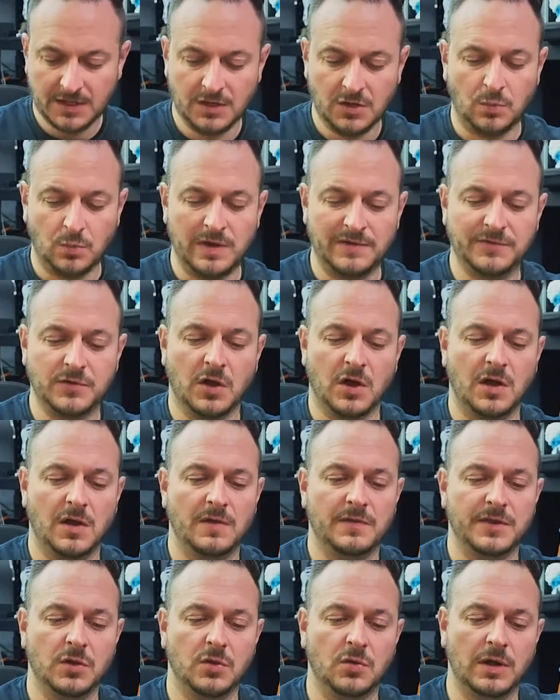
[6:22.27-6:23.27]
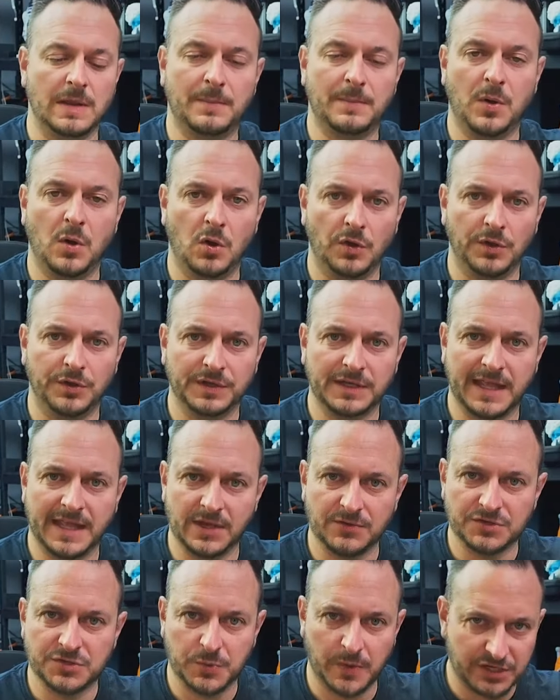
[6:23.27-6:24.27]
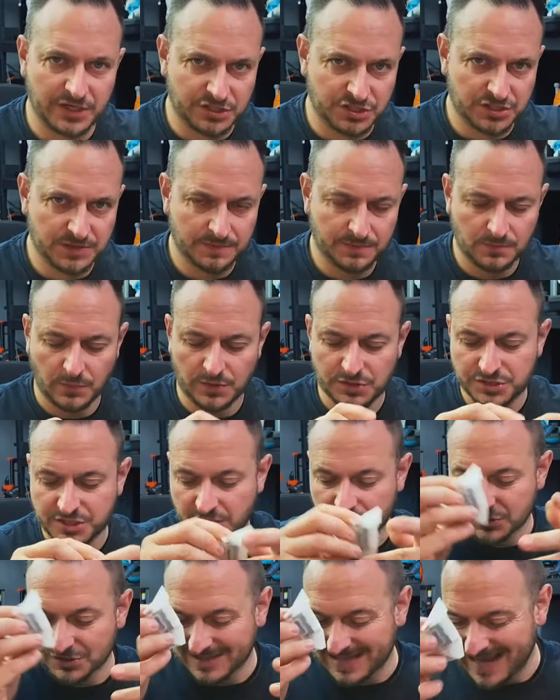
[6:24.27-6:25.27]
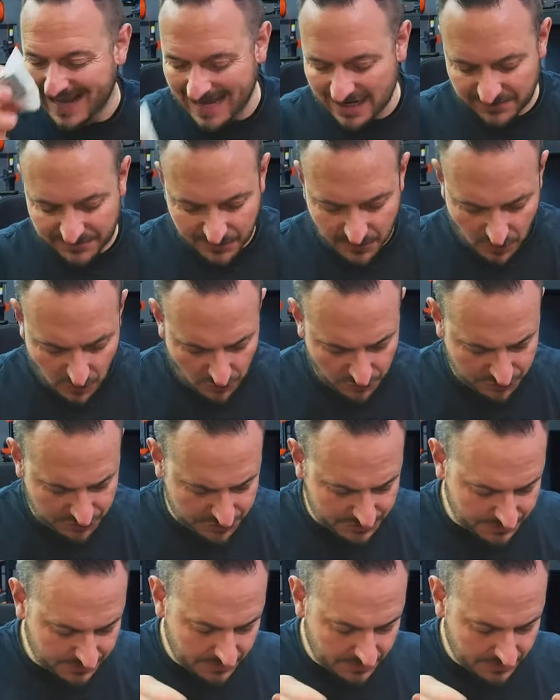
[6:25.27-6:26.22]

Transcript: We've got the all-important kill switch, which goes on the head, of course.